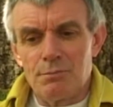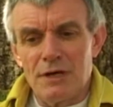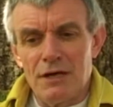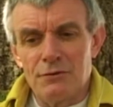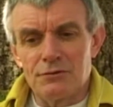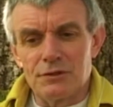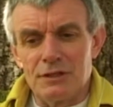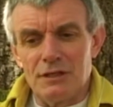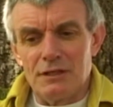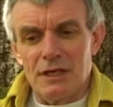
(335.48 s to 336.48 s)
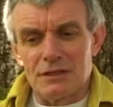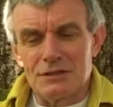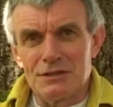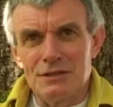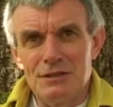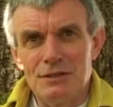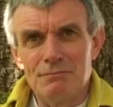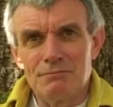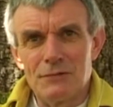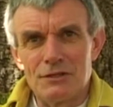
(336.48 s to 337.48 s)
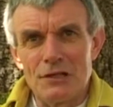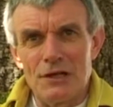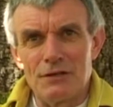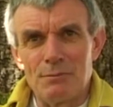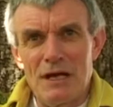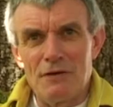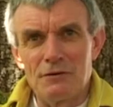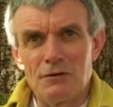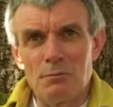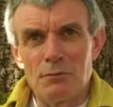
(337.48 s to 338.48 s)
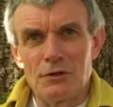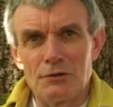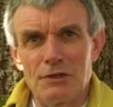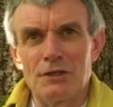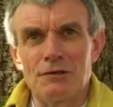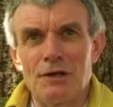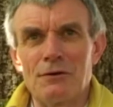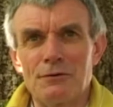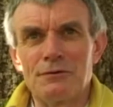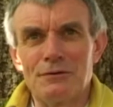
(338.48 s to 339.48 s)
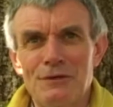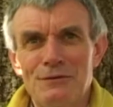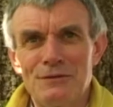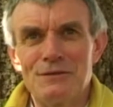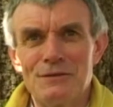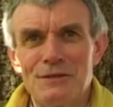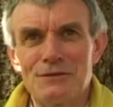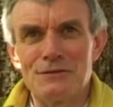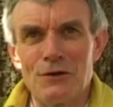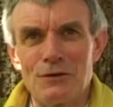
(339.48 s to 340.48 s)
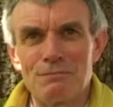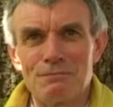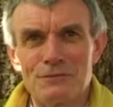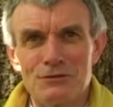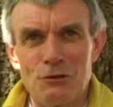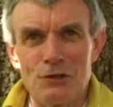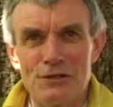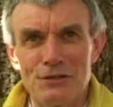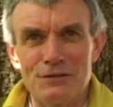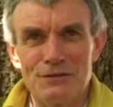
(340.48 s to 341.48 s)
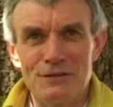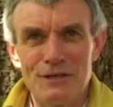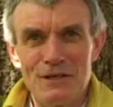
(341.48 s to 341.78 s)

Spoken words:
boundary. It's like the boundary rope on a cricket ground. It's not solid and